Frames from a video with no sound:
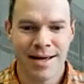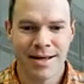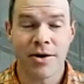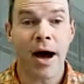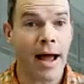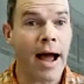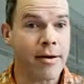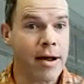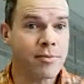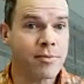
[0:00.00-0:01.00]

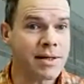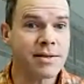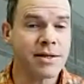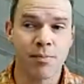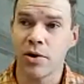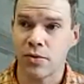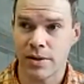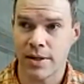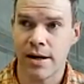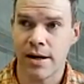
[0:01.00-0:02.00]
I would be in this boat.
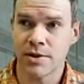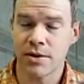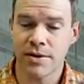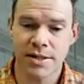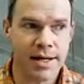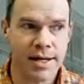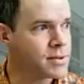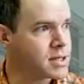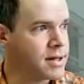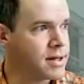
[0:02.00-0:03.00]
So this data
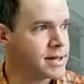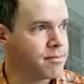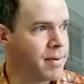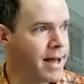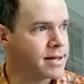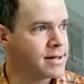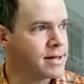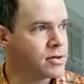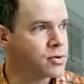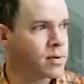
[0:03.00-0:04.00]
was collected back
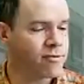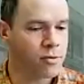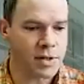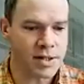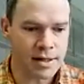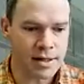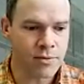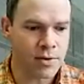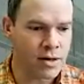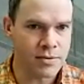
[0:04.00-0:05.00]
in 2014,
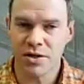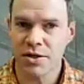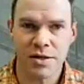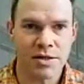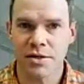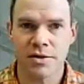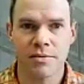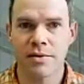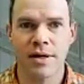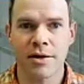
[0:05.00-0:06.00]
where I was just
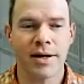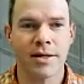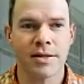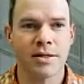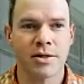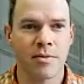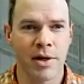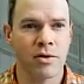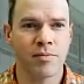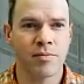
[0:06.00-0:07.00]
getting ready to start
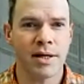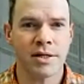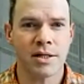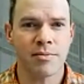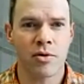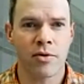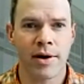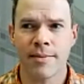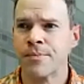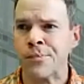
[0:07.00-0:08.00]
my own PhD
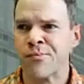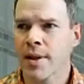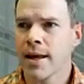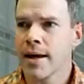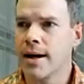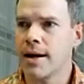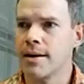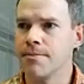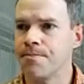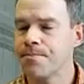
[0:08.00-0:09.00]
program.
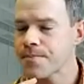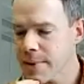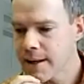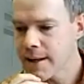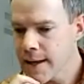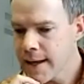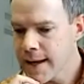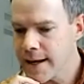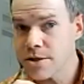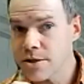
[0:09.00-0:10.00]
And
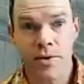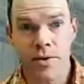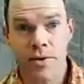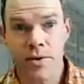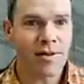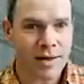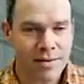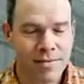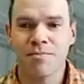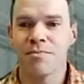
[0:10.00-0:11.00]
so, I feel like
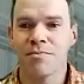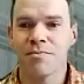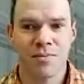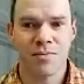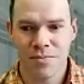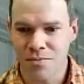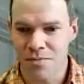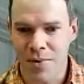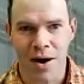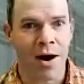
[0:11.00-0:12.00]

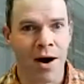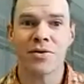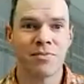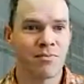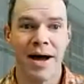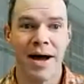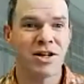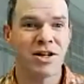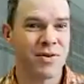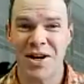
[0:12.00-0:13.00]
our
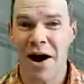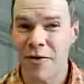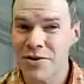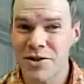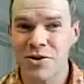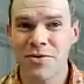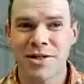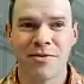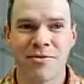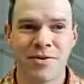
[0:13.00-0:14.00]

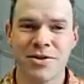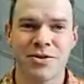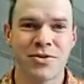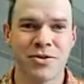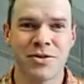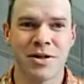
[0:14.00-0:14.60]
generation of researchers,